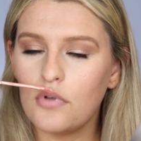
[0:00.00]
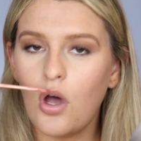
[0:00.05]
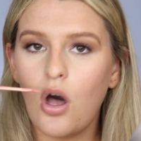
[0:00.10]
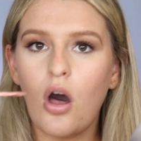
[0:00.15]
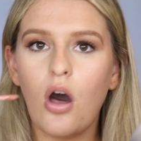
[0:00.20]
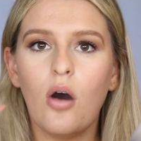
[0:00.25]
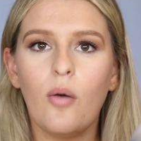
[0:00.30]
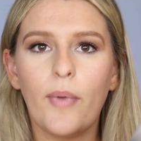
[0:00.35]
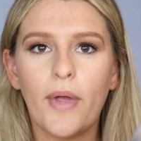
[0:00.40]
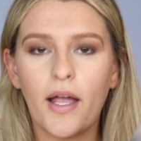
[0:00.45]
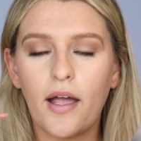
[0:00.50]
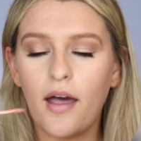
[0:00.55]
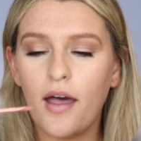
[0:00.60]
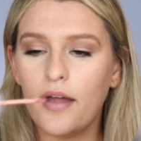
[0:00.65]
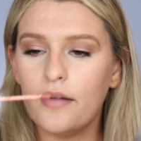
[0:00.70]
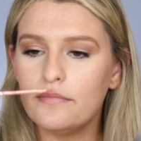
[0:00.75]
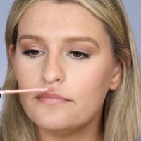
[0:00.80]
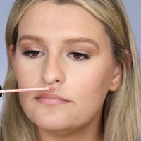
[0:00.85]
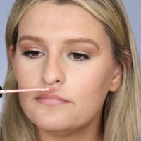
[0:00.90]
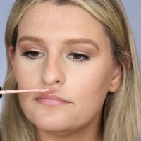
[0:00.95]
Oh my
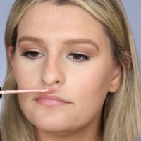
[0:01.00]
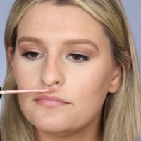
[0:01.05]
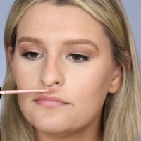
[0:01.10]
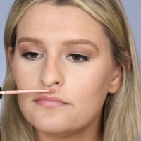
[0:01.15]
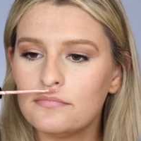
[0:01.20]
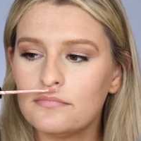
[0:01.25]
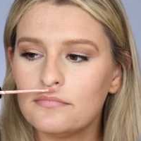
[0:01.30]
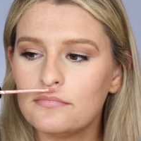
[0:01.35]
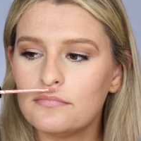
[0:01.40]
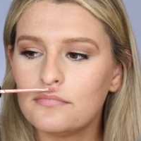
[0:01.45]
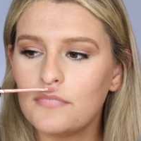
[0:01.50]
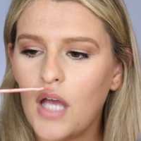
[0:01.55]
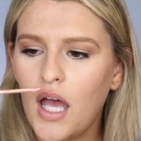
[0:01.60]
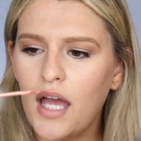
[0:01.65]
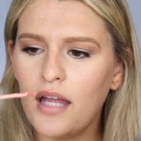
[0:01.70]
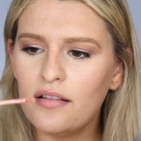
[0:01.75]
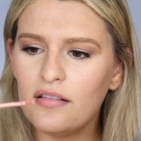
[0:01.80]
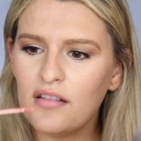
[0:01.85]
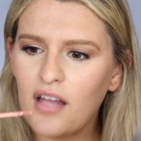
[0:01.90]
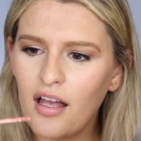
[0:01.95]
God,
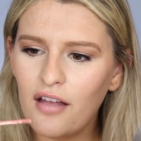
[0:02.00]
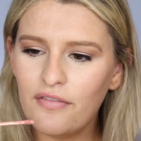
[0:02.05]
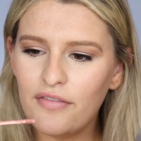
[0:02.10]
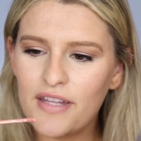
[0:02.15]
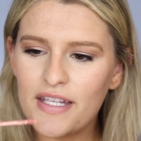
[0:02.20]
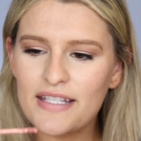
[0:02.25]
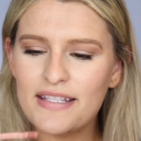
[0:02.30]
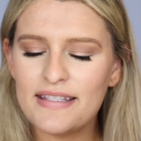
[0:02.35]
I love this